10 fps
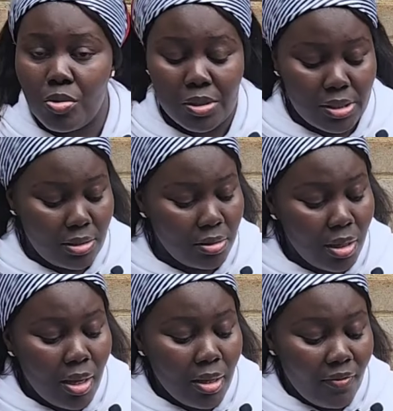hooks,
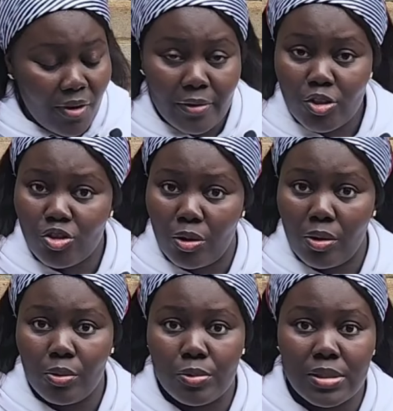very
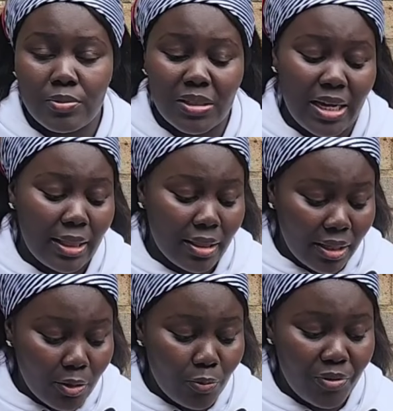strong hooks, which I
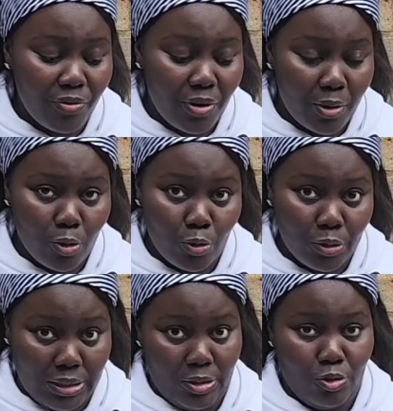think it will be very
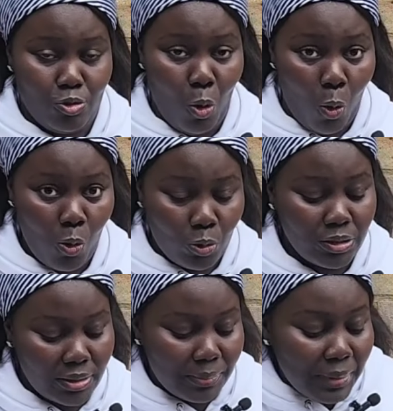good to
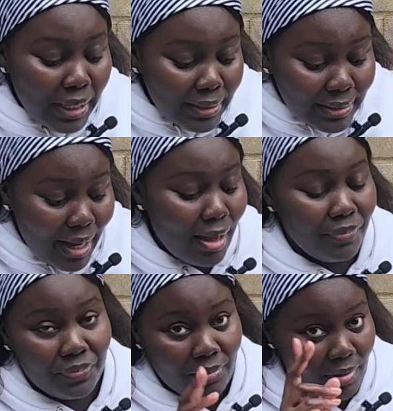hold the
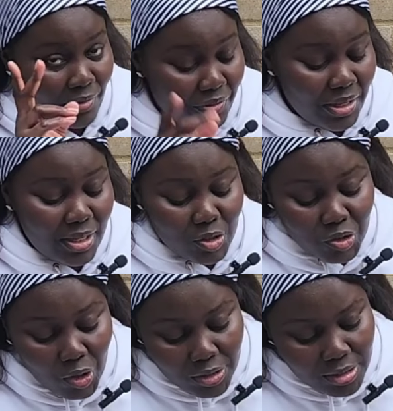blender. Fingers
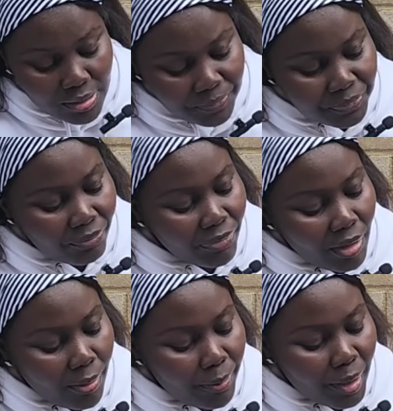crossed.
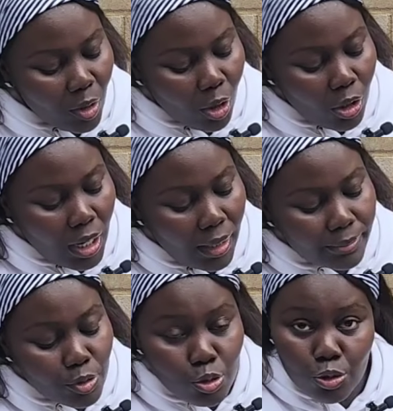We
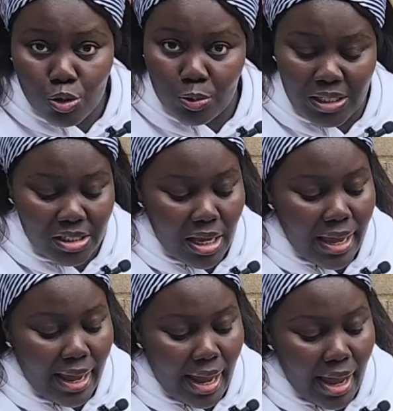got 2 switches
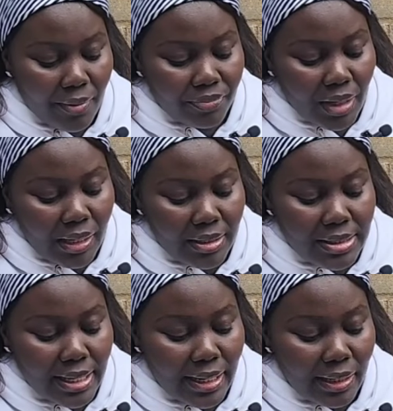here and a
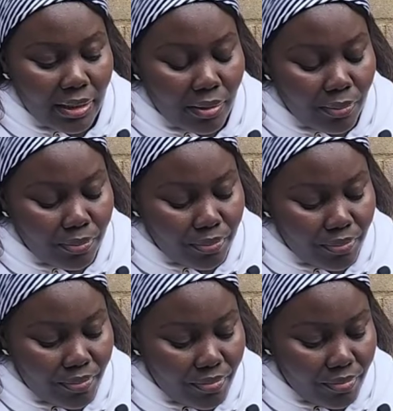turning
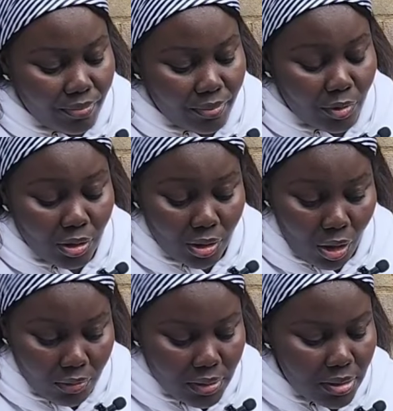
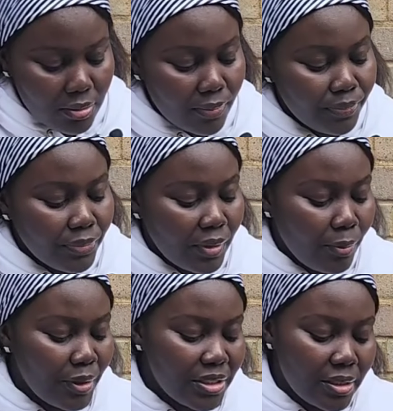knot,
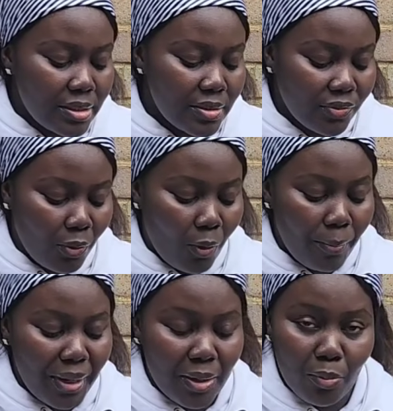which is
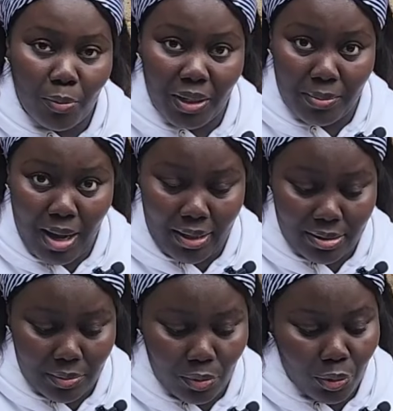for minimum and
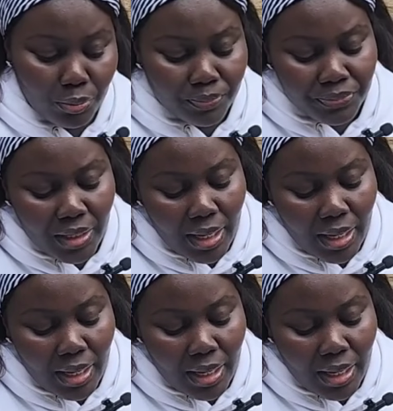maximum.